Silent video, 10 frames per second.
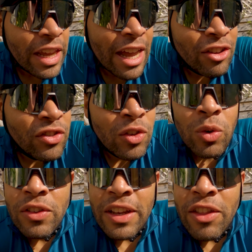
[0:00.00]
yeah, just
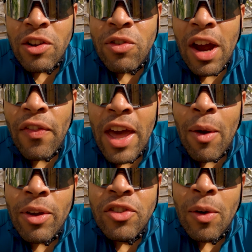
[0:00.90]
towards the end of the ride
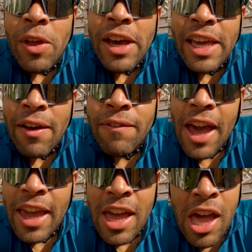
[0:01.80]
there, we stopped at a
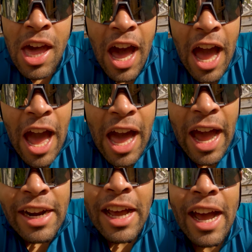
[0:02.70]
cafe,
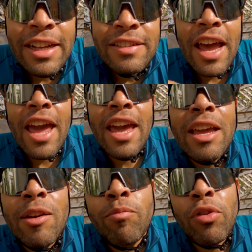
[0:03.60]
and I had
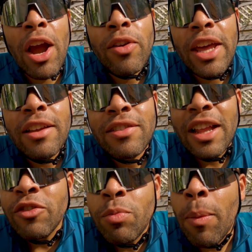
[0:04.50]
a brownie, so
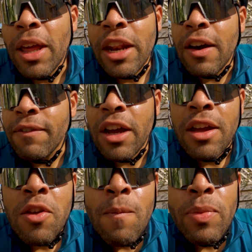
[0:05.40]
that's probably
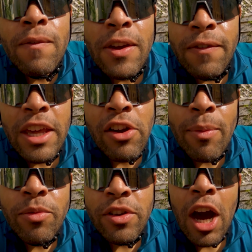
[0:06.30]
another 50
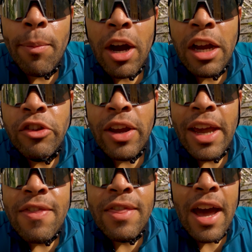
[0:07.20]
grams of
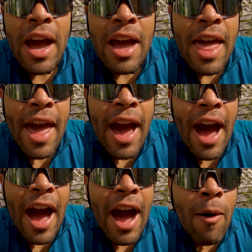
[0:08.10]
carbohydrate in that.
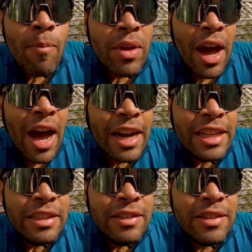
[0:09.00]
Yeah,
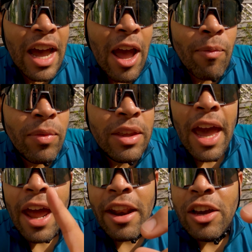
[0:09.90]
and
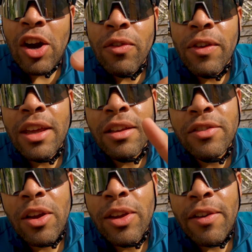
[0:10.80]
a coffee,
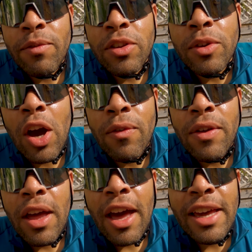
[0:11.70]
so getting some
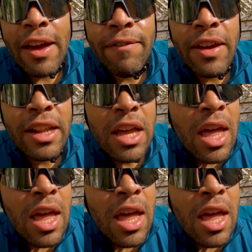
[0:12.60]
caffeine.